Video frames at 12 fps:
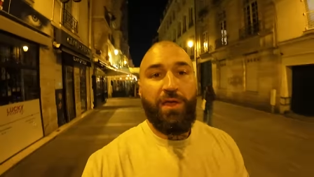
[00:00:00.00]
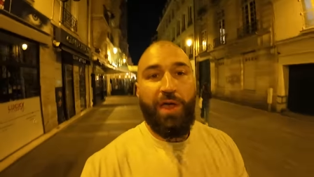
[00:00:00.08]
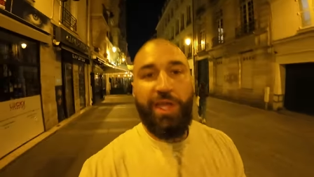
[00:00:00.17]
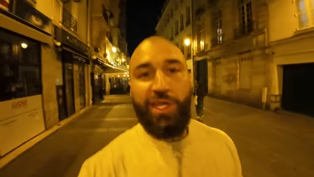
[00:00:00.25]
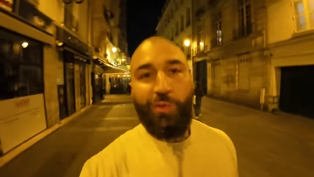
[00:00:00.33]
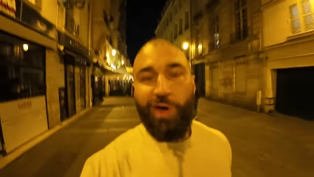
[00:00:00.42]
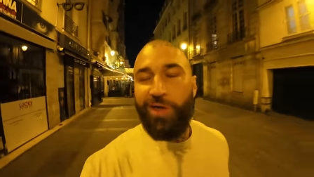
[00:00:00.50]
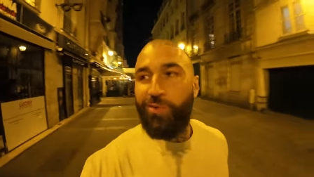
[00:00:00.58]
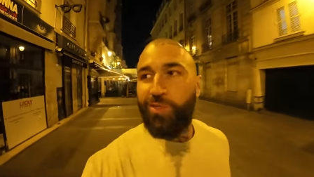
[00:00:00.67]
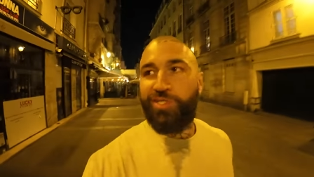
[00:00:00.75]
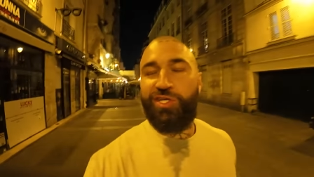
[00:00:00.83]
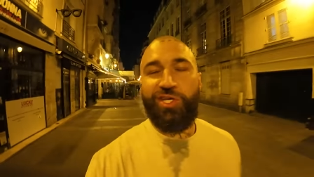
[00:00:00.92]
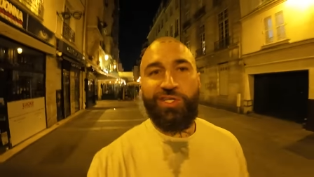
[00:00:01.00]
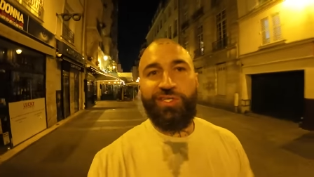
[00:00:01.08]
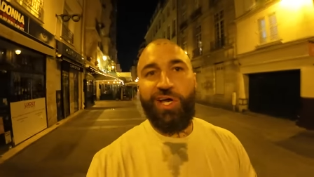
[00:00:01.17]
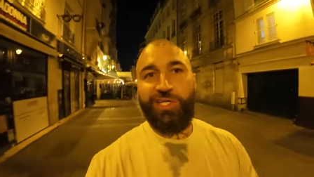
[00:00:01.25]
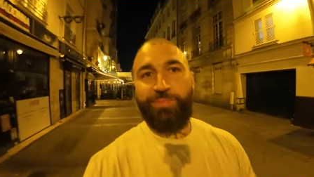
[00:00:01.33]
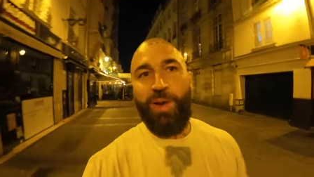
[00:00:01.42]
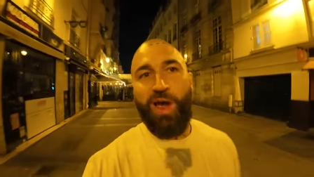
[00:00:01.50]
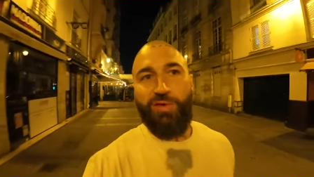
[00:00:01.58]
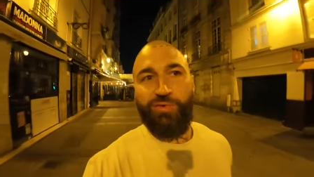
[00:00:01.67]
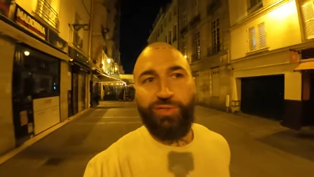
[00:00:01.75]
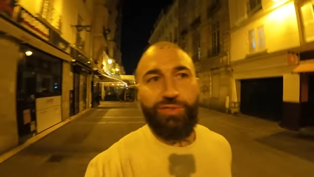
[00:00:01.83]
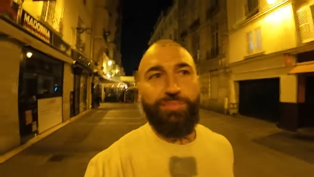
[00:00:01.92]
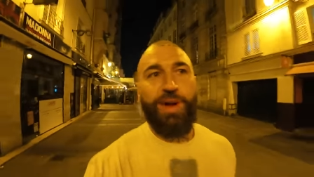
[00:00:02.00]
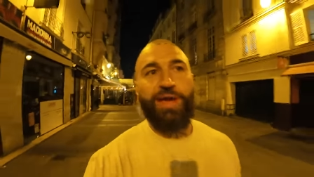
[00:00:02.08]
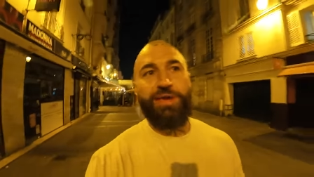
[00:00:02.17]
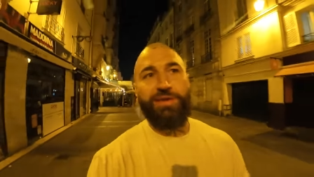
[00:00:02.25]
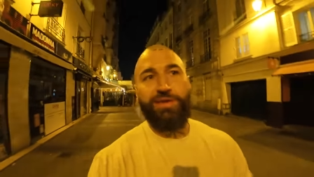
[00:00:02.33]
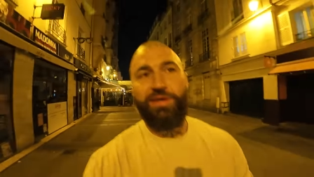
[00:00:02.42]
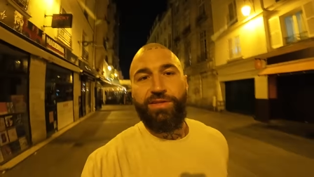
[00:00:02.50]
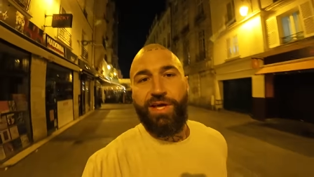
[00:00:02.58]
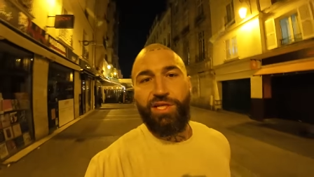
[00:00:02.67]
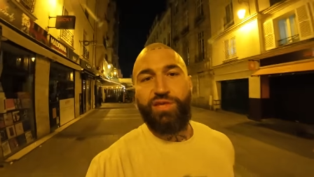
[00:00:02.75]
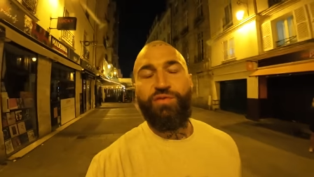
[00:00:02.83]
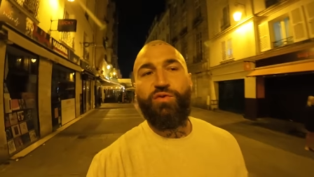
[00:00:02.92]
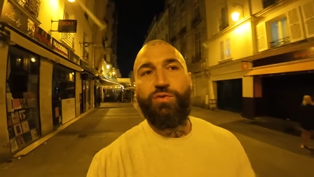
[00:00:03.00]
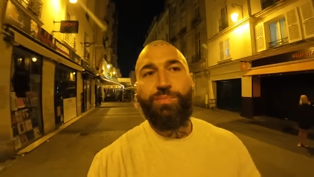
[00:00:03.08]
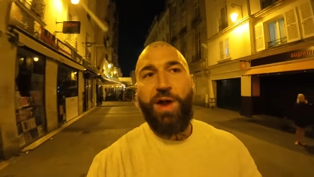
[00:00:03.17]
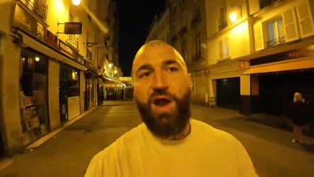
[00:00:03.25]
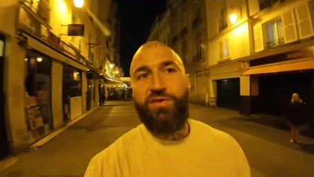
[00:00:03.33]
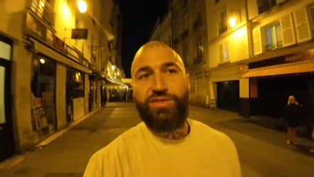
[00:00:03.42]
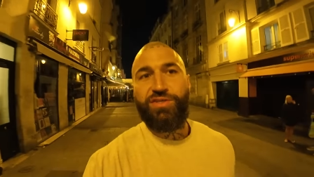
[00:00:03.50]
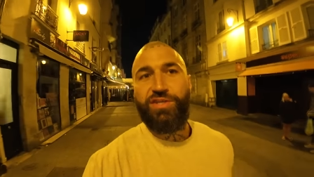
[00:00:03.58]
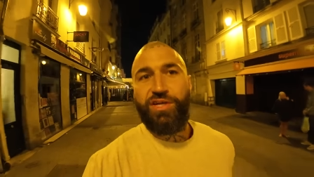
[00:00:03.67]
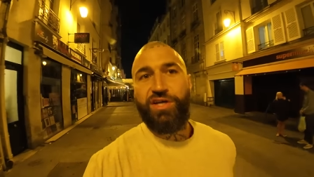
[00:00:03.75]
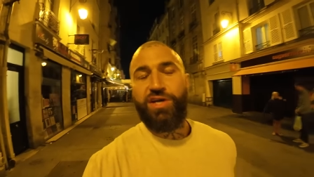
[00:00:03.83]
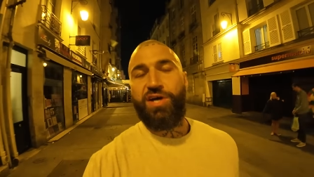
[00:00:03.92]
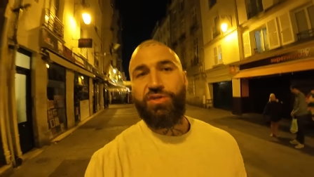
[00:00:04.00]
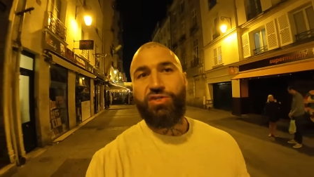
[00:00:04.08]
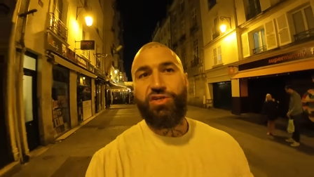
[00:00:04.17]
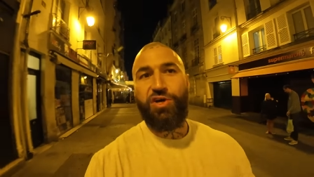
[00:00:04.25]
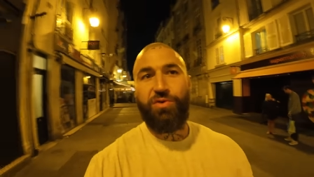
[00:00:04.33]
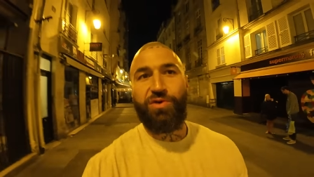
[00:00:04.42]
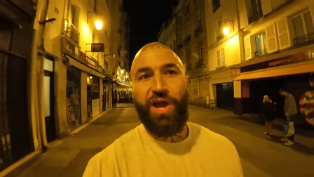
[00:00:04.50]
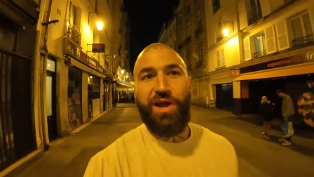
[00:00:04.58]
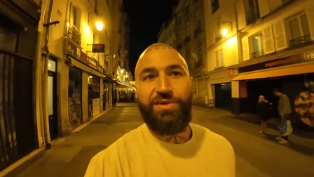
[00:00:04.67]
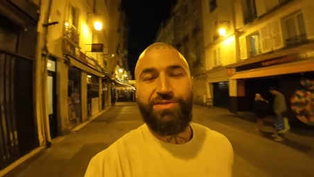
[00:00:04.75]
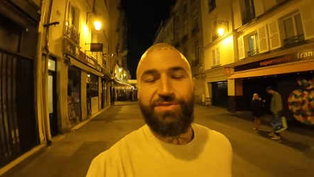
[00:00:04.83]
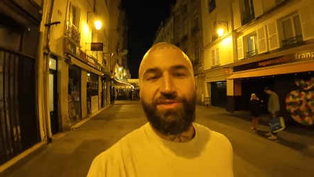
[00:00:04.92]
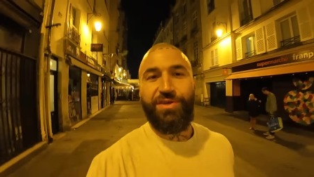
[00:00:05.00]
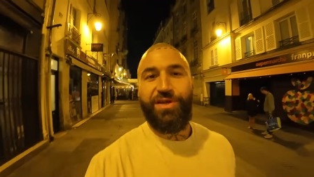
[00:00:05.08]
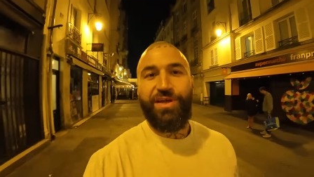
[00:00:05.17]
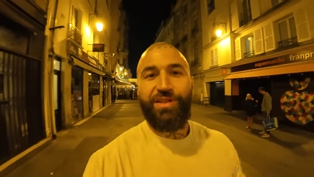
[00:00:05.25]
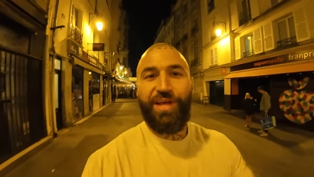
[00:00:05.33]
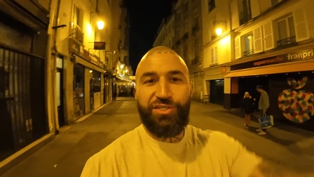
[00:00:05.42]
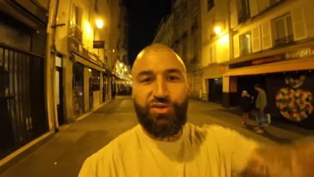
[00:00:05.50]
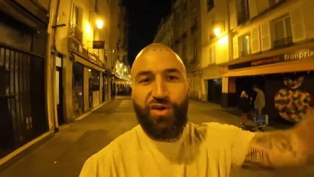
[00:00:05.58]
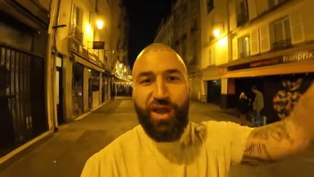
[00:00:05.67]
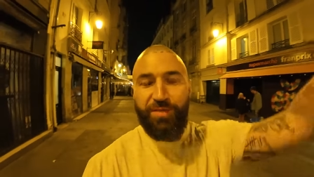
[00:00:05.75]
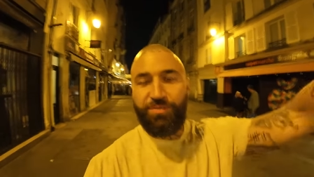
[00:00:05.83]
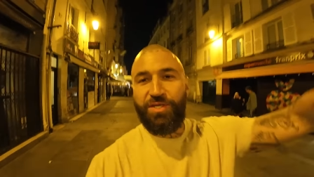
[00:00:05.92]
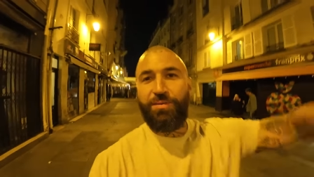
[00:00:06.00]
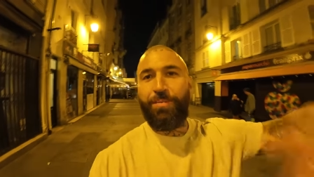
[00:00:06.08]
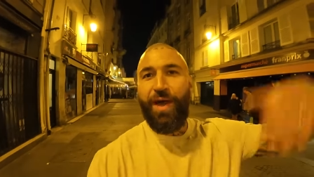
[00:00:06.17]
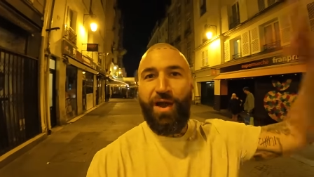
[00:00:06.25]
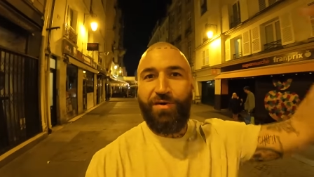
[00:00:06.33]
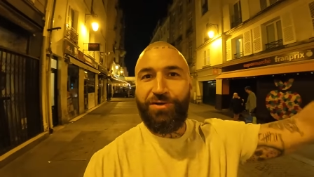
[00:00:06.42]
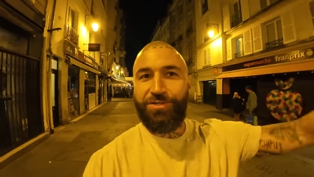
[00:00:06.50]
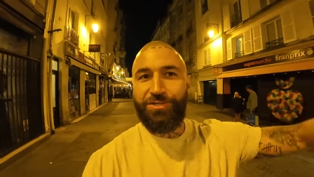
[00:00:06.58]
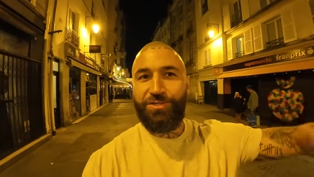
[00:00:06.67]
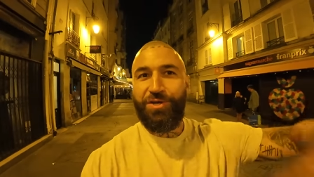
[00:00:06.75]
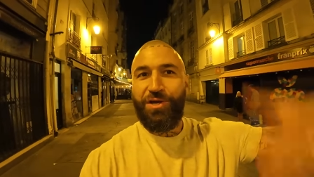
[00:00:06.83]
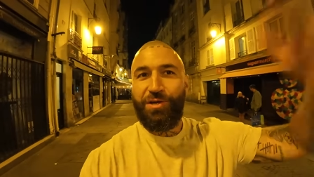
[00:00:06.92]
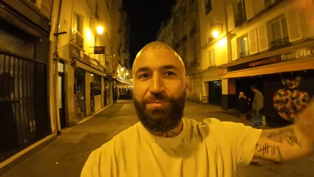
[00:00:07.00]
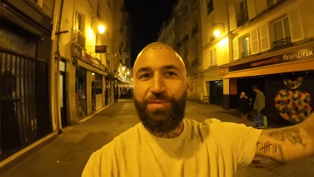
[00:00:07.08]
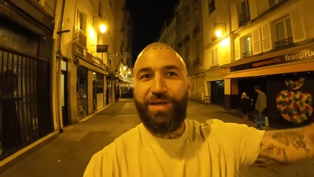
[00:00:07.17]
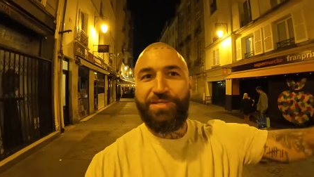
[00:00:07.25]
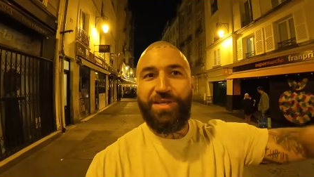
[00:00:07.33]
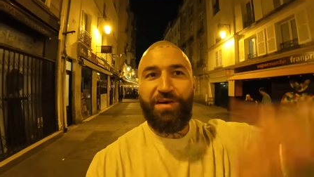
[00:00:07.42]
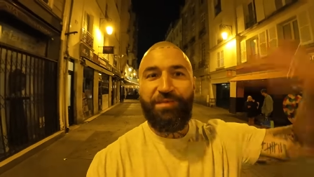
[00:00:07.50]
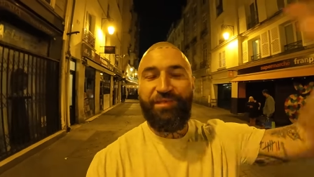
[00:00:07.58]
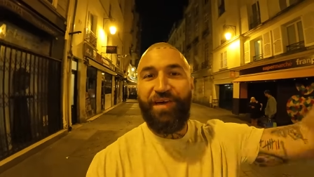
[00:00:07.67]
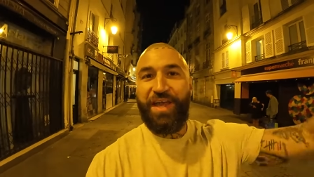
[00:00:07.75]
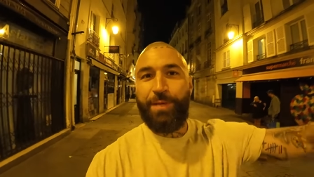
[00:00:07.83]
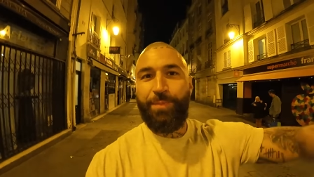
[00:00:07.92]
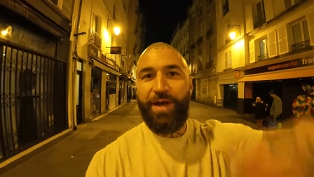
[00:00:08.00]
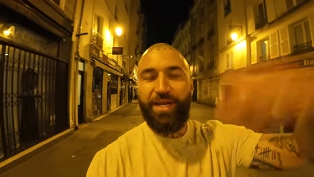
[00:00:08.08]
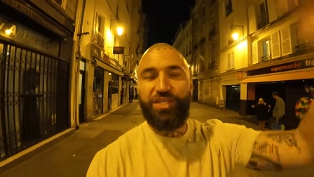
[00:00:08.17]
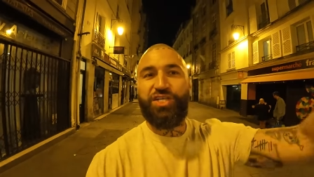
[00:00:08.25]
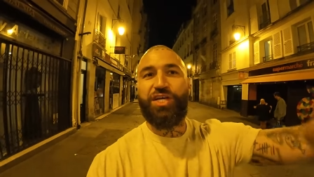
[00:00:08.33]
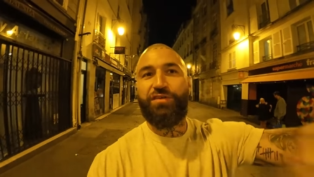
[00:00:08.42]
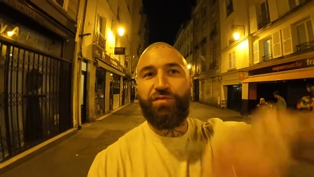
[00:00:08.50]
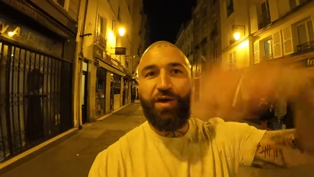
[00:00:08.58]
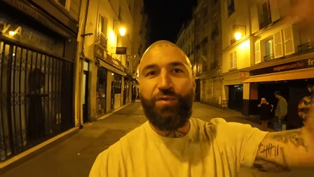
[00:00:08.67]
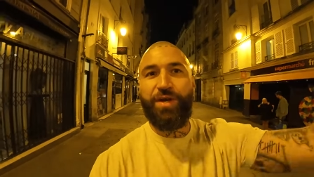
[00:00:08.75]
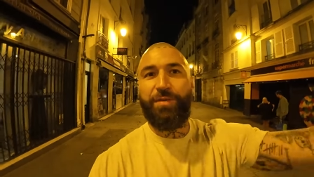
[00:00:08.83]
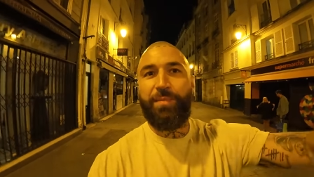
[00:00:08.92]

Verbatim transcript: Anyway, Oisies, that's Paris, mate. That's full Paris in a nutshell, cuz. That's crepes in Paris, plus a fake butter chicken roll and a